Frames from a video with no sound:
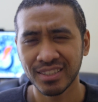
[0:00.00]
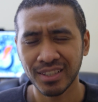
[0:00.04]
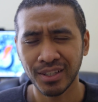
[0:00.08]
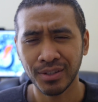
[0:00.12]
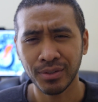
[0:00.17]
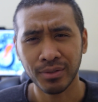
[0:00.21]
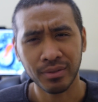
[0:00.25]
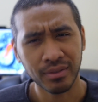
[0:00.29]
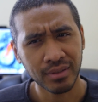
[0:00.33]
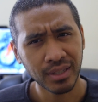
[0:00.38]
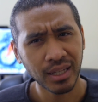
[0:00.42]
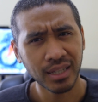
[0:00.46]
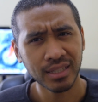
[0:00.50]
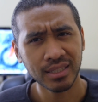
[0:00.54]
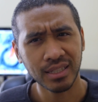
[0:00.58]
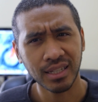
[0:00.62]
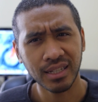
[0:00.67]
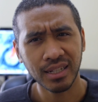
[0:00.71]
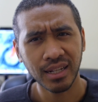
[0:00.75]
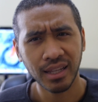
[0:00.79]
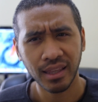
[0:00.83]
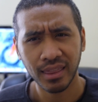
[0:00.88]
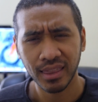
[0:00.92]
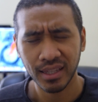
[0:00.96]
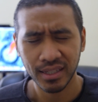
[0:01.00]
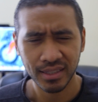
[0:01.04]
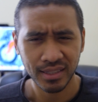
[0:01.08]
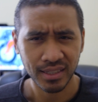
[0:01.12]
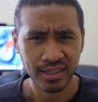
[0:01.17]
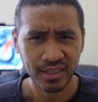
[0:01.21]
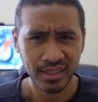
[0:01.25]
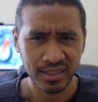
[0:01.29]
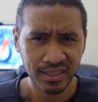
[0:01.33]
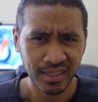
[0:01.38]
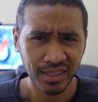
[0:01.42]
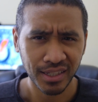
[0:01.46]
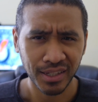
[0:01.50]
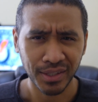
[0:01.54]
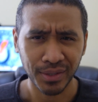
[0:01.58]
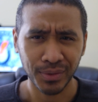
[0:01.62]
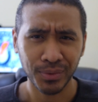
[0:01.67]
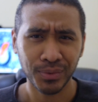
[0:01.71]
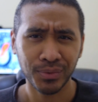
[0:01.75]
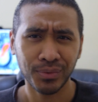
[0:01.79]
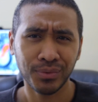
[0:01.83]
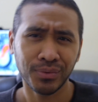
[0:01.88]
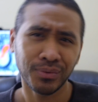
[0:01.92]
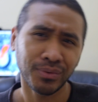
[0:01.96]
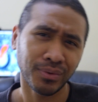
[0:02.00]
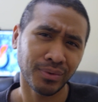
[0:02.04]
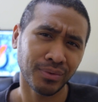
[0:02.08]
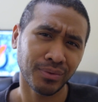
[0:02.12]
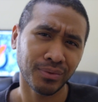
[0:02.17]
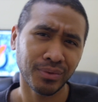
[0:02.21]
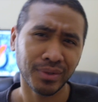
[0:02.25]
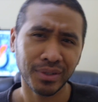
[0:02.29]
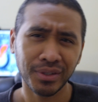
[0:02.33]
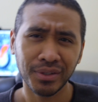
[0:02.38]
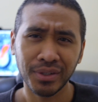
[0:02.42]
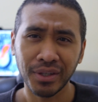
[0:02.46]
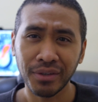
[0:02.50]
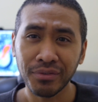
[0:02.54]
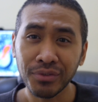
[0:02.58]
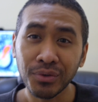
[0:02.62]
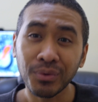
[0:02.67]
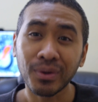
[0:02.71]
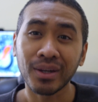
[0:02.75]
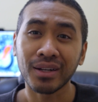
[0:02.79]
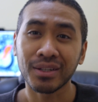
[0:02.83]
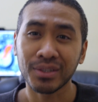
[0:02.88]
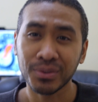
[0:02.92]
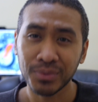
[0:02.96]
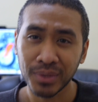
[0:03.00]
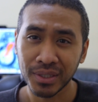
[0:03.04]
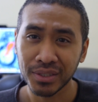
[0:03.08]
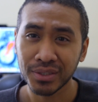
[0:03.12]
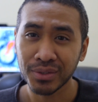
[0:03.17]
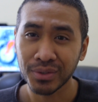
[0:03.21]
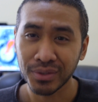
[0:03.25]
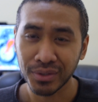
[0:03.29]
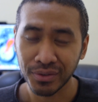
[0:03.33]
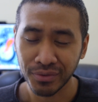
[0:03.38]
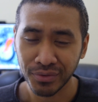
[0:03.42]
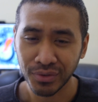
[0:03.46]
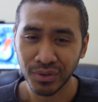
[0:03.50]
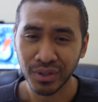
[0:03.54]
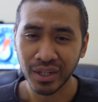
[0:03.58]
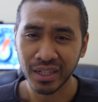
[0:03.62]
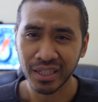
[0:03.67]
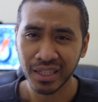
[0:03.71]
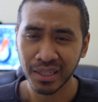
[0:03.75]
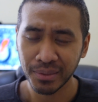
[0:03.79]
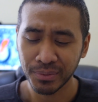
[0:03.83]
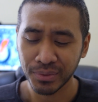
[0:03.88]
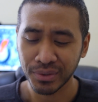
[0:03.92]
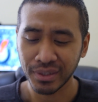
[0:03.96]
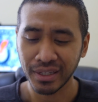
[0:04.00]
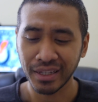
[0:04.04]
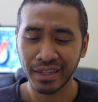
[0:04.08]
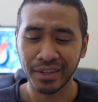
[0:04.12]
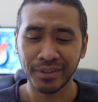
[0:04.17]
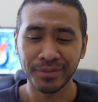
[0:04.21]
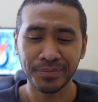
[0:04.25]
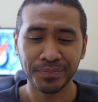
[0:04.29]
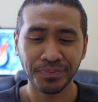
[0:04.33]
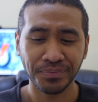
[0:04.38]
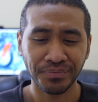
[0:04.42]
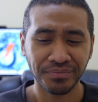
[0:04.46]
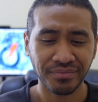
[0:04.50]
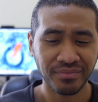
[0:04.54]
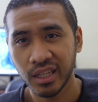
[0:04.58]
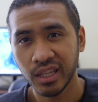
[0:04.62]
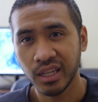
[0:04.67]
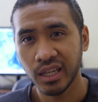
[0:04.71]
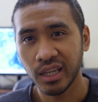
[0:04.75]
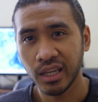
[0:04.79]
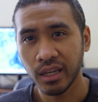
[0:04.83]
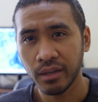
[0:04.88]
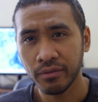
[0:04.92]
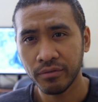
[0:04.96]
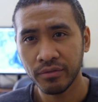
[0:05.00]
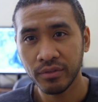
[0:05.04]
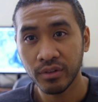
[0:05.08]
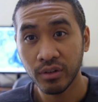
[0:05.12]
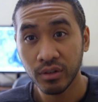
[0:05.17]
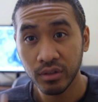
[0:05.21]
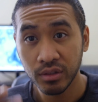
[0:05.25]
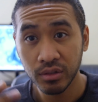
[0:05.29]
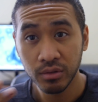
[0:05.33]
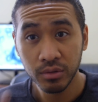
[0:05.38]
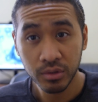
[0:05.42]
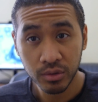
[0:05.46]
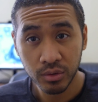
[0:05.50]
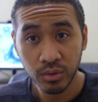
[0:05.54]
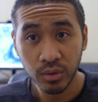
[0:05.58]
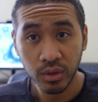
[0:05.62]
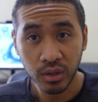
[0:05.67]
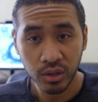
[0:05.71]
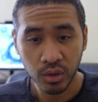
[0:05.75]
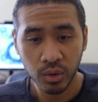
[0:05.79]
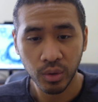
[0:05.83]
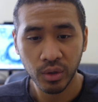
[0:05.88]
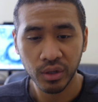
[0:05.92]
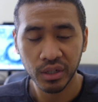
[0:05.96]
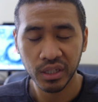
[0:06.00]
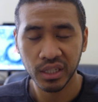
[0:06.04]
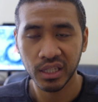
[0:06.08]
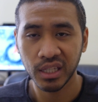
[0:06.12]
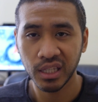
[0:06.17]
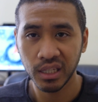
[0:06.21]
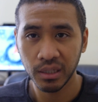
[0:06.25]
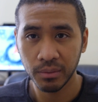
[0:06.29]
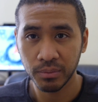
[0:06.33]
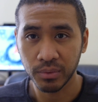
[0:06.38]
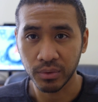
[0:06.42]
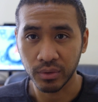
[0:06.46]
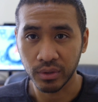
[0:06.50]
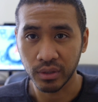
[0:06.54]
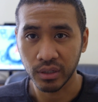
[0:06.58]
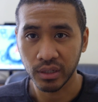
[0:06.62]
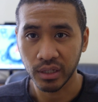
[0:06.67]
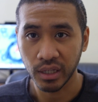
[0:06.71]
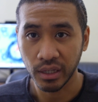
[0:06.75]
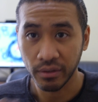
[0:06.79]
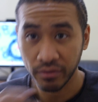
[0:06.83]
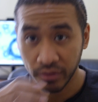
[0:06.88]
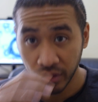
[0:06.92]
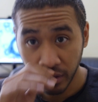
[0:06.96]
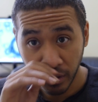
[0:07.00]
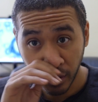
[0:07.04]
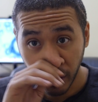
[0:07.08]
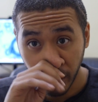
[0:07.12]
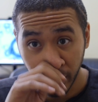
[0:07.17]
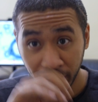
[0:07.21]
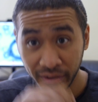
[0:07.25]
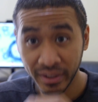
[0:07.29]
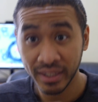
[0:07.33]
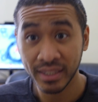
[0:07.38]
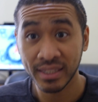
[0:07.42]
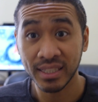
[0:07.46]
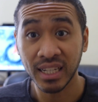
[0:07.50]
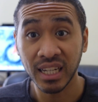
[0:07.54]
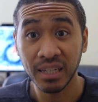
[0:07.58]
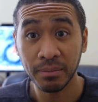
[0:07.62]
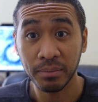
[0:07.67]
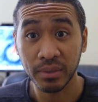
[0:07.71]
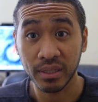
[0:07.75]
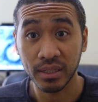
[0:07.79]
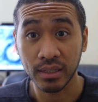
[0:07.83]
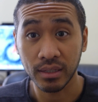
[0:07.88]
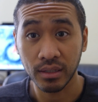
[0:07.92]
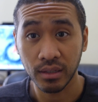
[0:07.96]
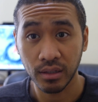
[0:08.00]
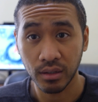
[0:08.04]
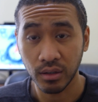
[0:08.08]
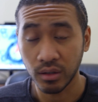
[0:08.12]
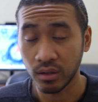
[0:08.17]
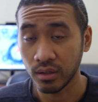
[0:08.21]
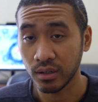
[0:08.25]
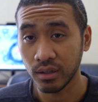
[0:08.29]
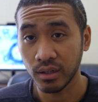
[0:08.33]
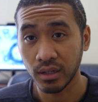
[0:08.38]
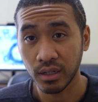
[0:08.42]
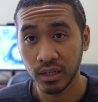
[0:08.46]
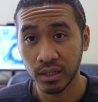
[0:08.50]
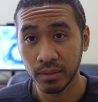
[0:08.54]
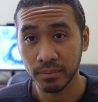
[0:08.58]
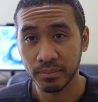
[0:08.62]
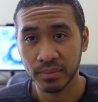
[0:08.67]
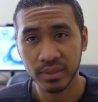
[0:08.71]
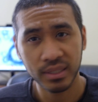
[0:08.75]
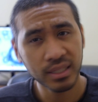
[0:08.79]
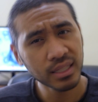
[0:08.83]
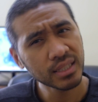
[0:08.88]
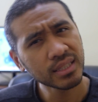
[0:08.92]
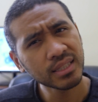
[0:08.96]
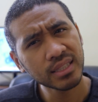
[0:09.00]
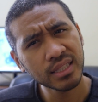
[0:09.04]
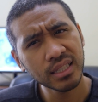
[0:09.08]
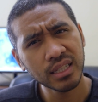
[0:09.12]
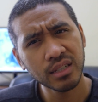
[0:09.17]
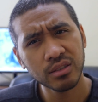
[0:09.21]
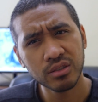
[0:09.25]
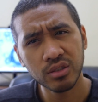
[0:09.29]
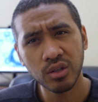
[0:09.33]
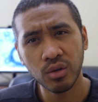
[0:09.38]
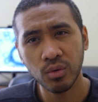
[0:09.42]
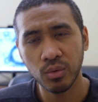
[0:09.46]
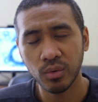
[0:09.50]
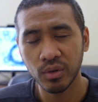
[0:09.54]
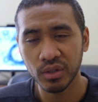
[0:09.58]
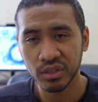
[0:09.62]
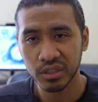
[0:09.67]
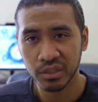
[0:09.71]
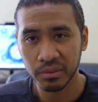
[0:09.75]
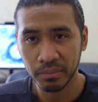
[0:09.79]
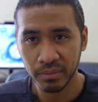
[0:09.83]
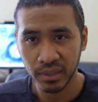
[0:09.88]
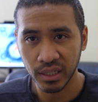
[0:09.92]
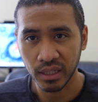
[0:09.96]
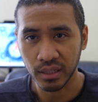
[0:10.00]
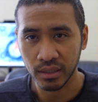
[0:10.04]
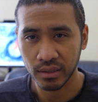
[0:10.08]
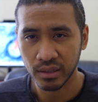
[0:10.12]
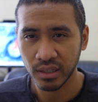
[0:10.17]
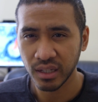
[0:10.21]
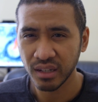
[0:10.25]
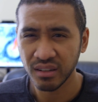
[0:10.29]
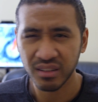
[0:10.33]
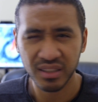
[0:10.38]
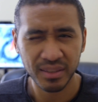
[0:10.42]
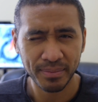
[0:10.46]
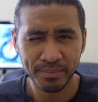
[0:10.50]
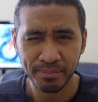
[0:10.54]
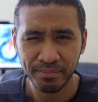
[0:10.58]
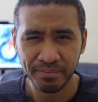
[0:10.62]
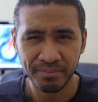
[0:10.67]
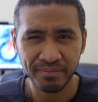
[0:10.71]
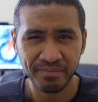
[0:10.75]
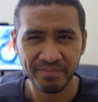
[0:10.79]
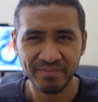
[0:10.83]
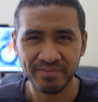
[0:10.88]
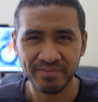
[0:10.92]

So that's another thing to consider if you want to switch to a Dvorak keyboard layout. If you're used to a QWERTY keyboard, if you're already typing 60 or so words a minute, there's